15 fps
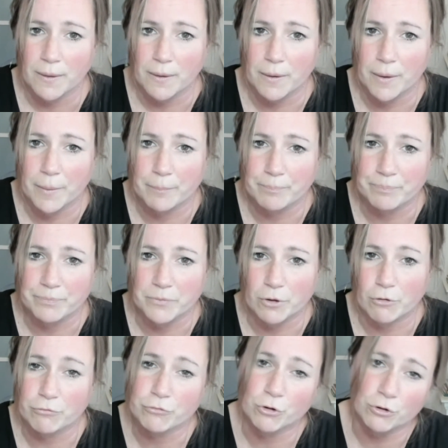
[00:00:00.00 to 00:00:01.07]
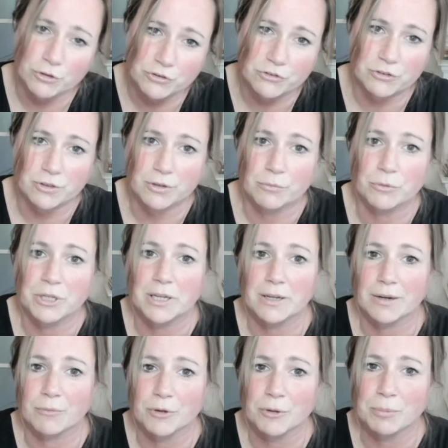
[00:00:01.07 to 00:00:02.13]
Of course,
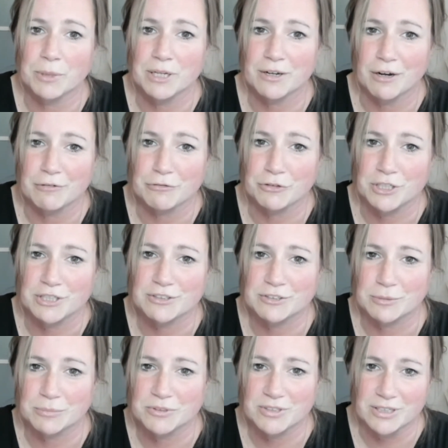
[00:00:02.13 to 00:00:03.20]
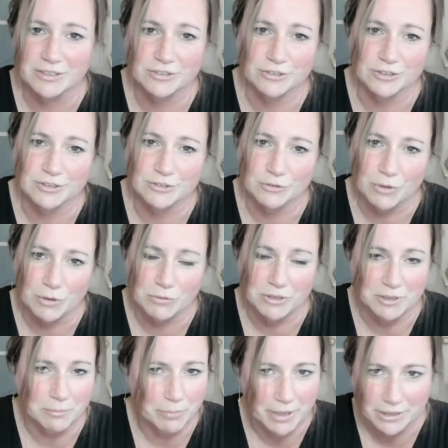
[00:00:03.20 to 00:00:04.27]
we will be covering some sessions around
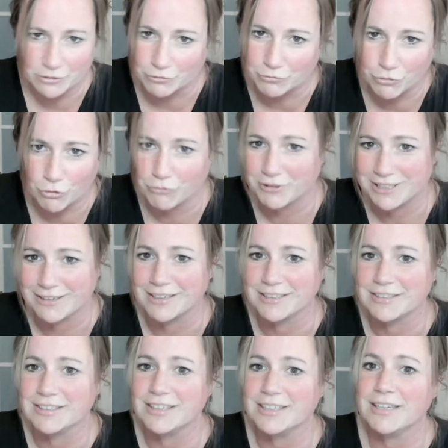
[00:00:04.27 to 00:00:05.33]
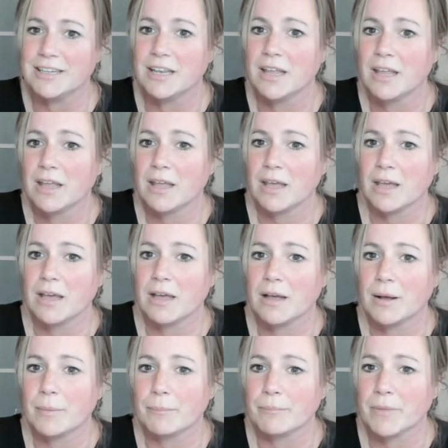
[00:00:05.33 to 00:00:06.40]
the impact of COVID-19,
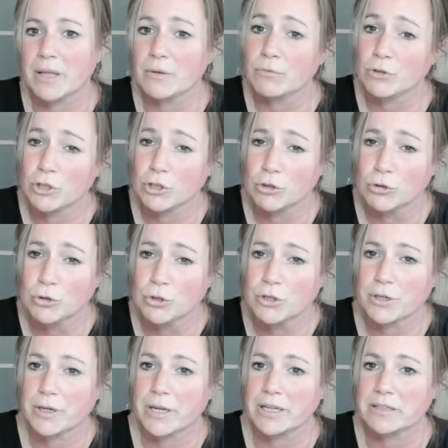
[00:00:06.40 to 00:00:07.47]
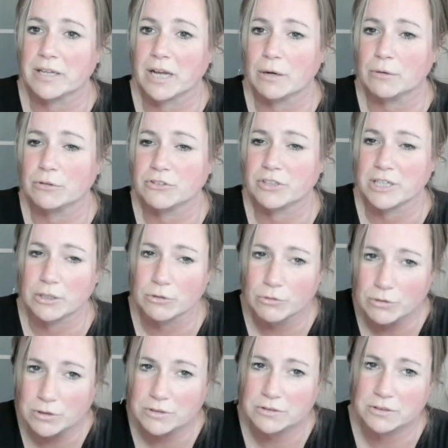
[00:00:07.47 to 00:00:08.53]
and we'll look at how
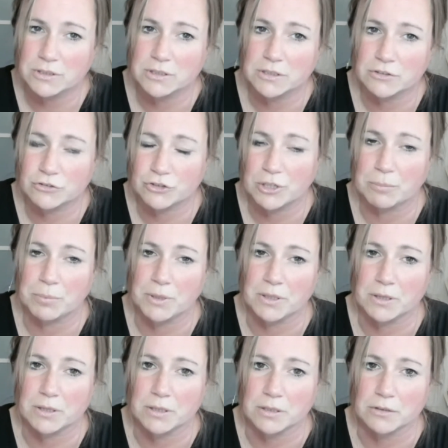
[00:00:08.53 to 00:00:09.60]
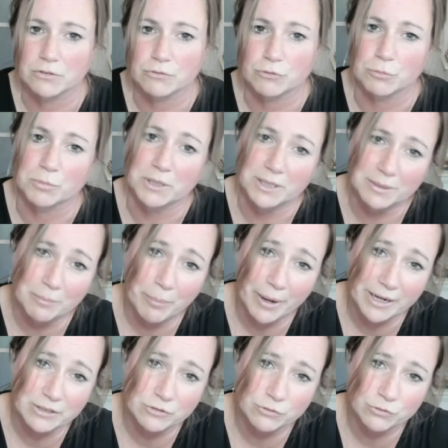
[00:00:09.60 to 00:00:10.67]
technology is shaping things, from the
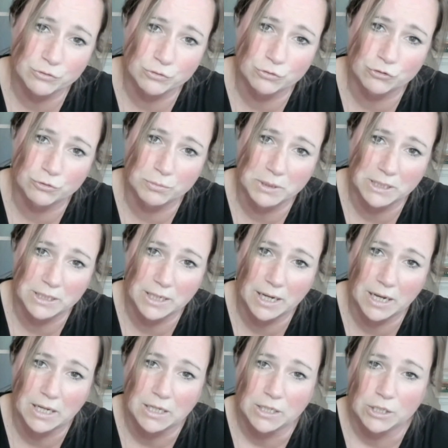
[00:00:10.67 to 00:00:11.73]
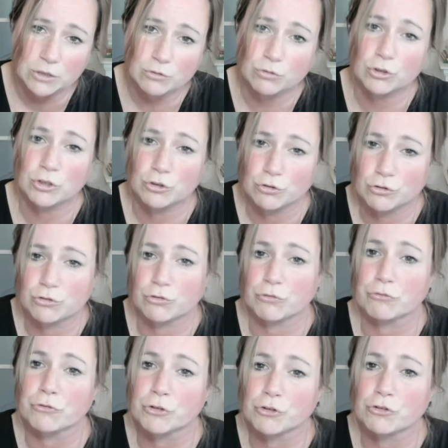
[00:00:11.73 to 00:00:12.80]
impact of social media to the use
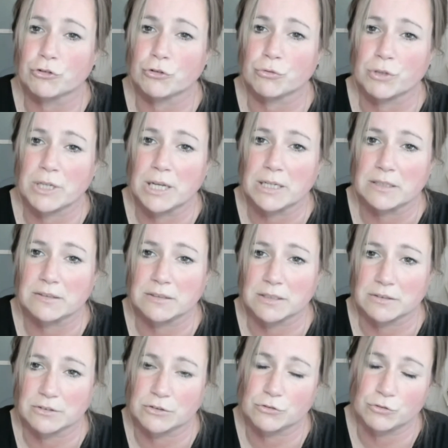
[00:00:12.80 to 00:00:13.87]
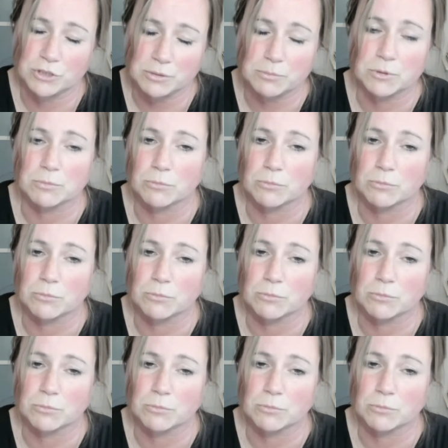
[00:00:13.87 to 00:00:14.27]
of virtual reality as a treatment